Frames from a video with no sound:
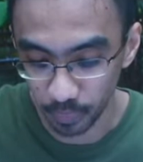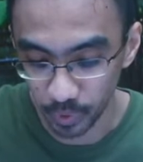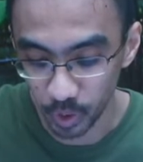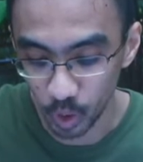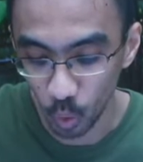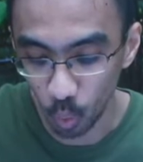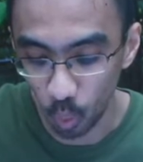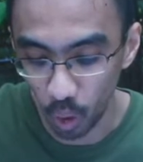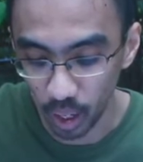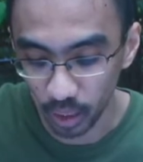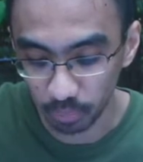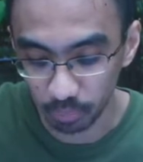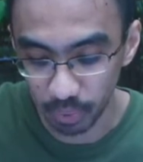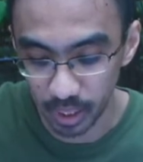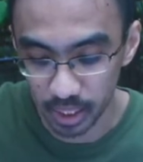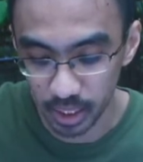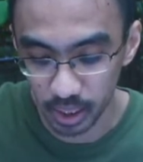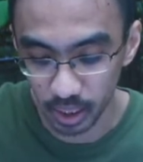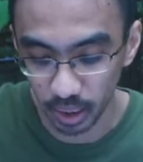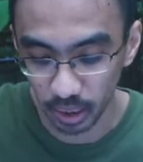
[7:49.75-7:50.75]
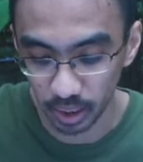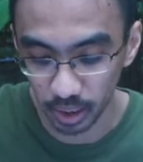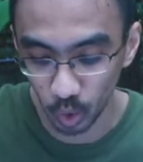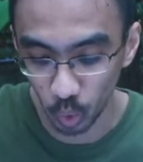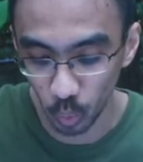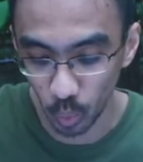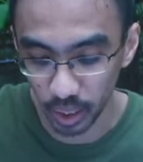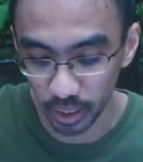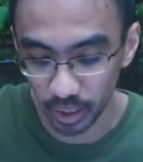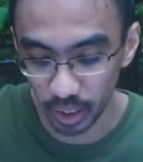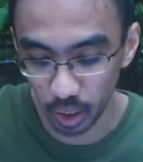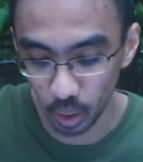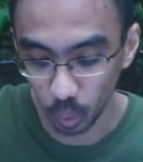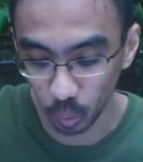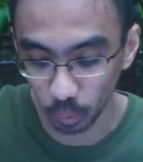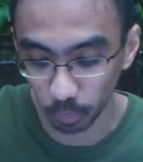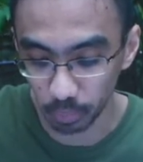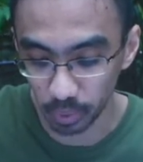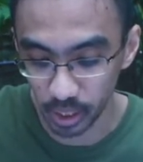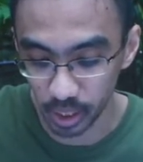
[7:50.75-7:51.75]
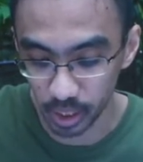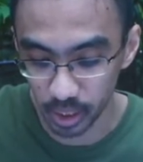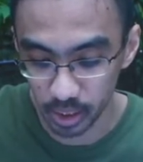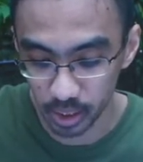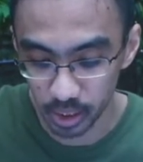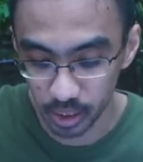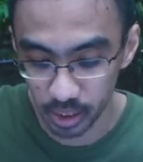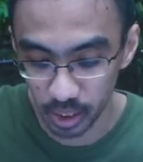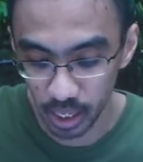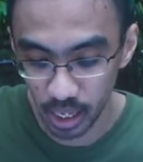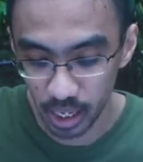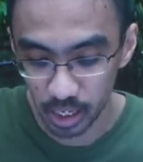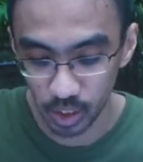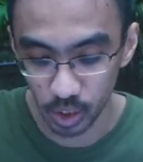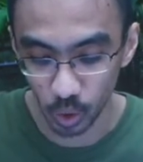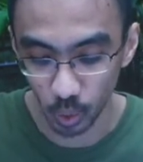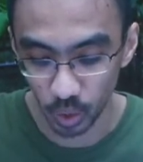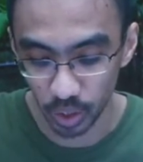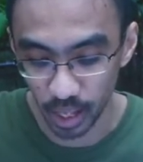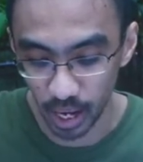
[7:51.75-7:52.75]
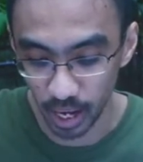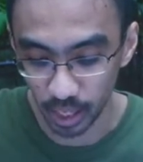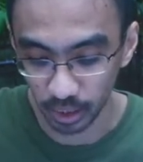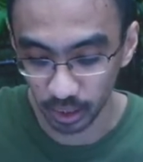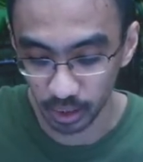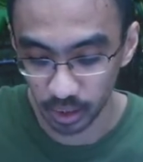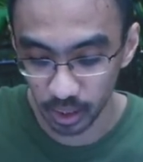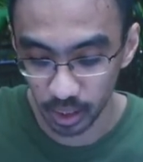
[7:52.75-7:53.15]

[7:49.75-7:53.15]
you want basically to wet the whole beans so that